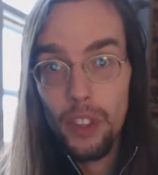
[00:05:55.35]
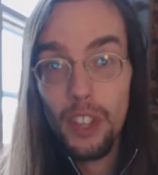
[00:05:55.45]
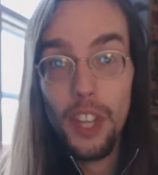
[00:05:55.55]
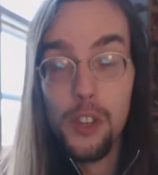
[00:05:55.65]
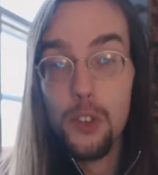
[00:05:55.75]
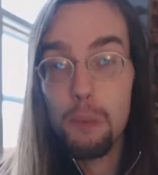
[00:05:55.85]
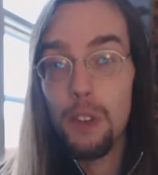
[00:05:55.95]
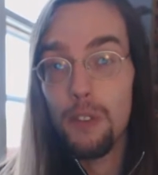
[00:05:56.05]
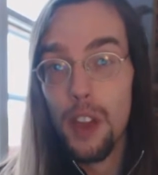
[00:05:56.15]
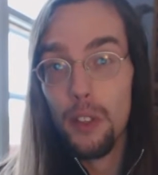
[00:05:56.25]
that they should
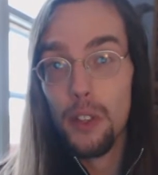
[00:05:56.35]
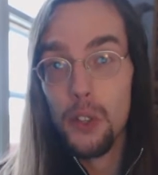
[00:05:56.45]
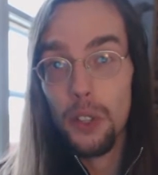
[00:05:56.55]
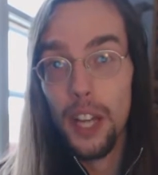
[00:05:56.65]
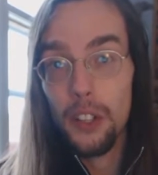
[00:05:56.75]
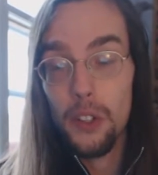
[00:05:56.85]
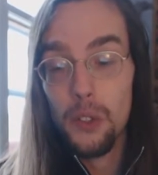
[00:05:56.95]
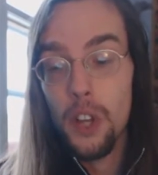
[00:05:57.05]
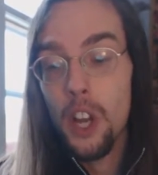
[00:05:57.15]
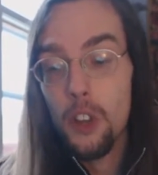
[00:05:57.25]
be faithless electors.